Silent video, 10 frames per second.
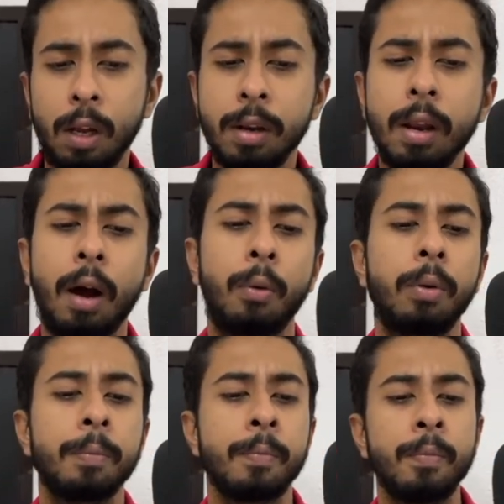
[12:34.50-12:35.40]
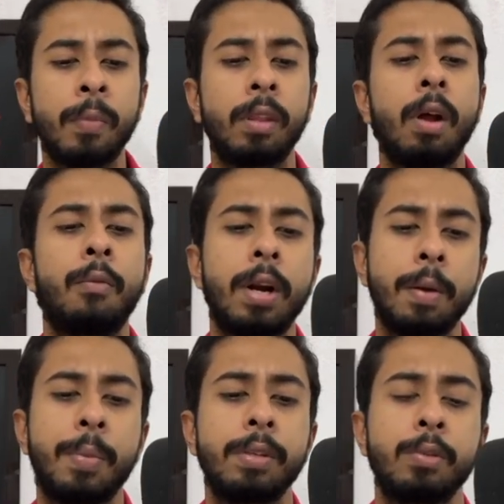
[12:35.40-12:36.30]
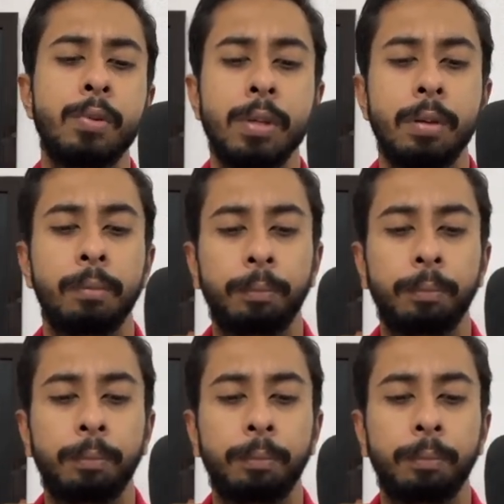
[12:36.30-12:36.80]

Now what happens, you see?